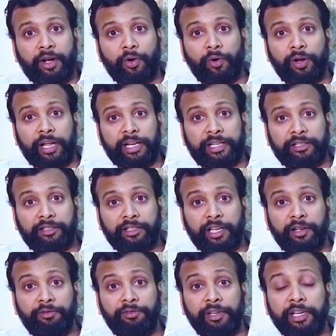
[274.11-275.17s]
All I can
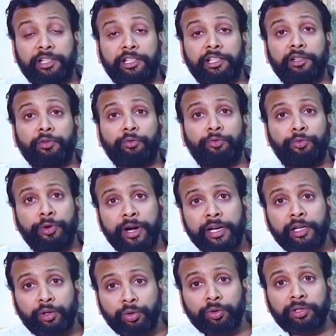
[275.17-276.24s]
say, VAT is a
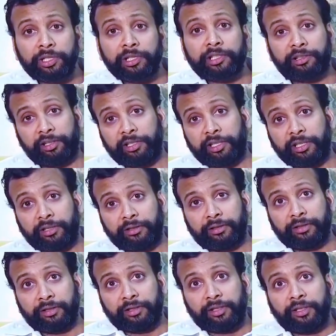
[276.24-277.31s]
very crucial decision
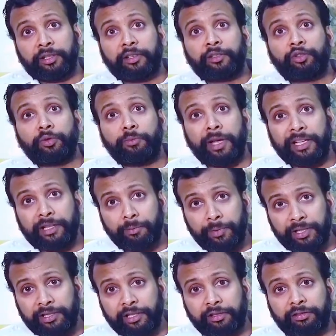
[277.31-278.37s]
to make the
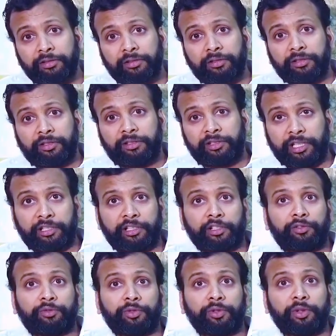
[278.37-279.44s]
business
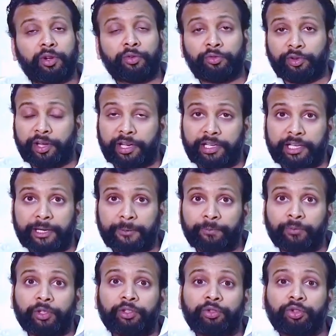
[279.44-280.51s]
successful or failure.
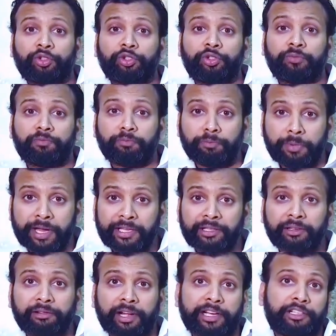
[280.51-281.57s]
So
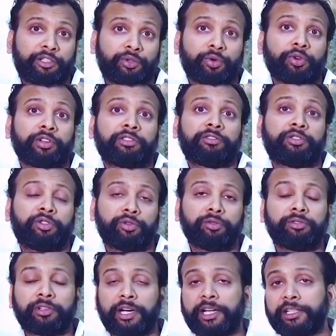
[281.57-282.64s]
make the right choice,
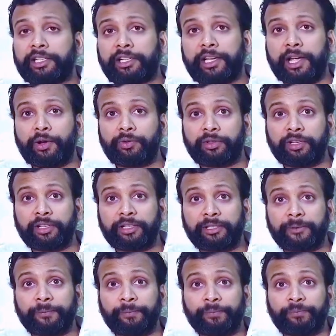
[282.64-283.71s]
choose the right accountant.